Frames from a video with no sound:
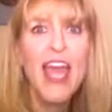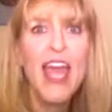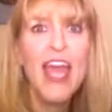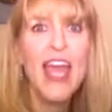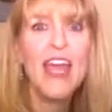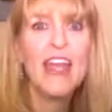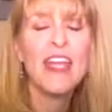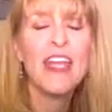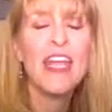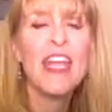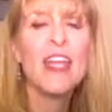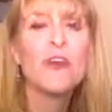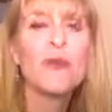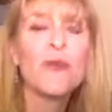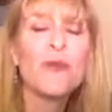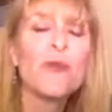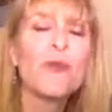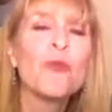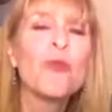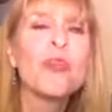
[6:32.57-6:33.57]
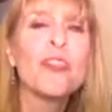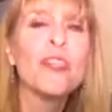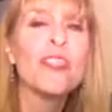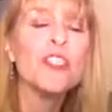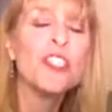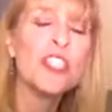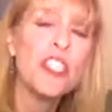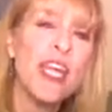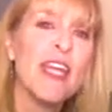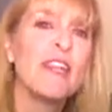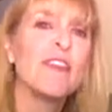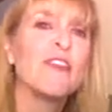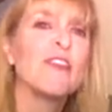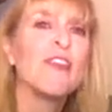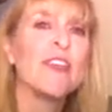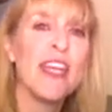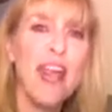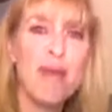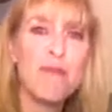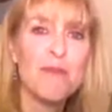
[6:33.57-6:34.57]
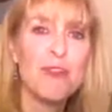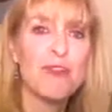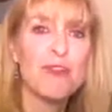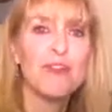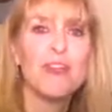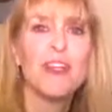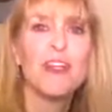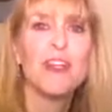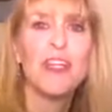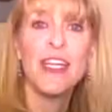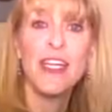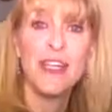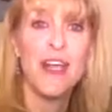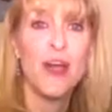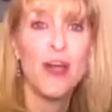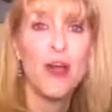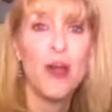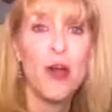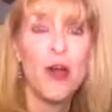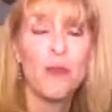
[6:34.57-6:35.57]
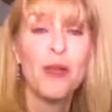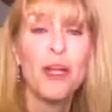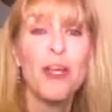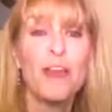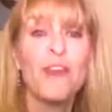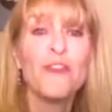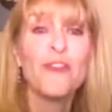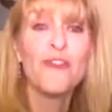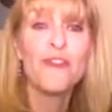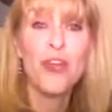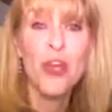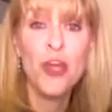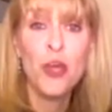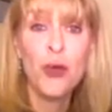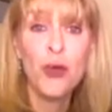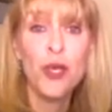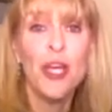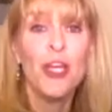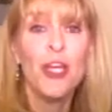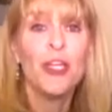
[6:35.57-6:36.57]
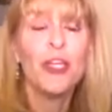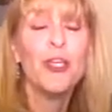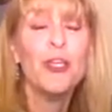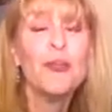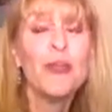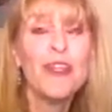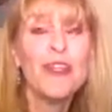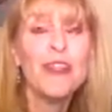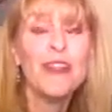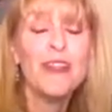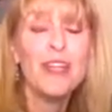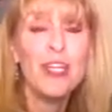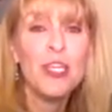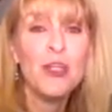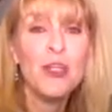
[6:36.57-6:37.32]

and it really changed the atmosphere in our home. So you can